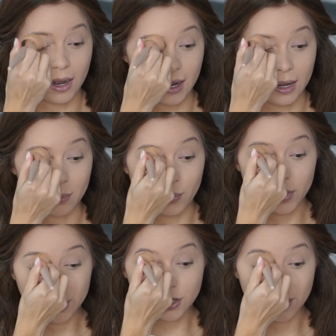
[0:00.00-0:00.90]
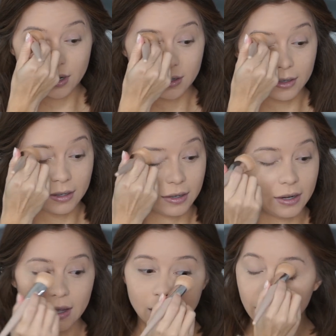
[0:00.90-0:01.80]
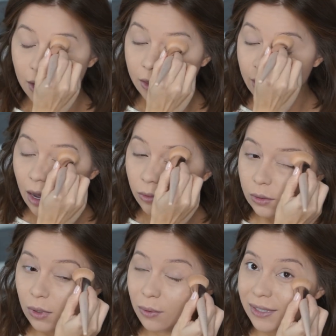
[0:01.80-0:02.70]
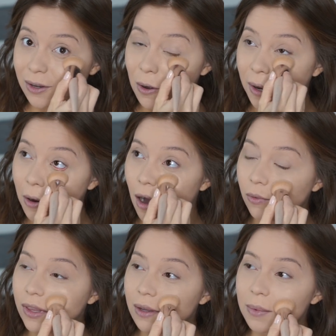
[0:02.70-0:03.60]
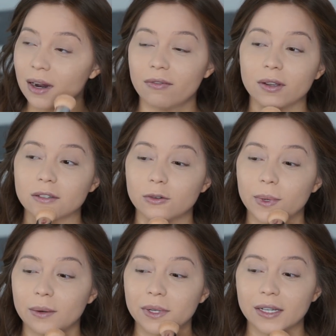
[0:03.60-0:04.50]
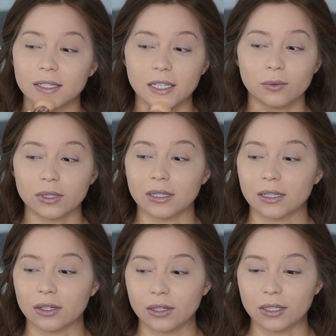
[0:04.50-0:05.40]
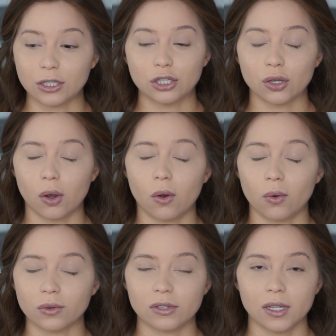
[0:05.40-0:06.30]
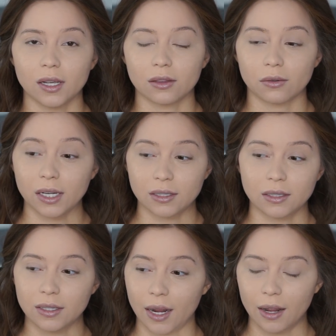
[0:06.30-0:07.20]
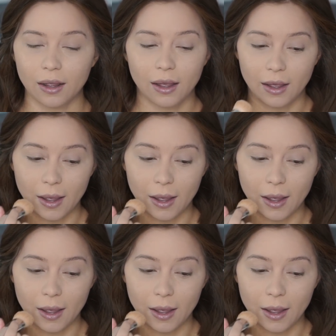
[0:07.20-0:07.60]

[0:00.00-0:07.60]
I'm pretty sure that was what was going on with him, and I felt so bad because he was literally so sick the rest of the day.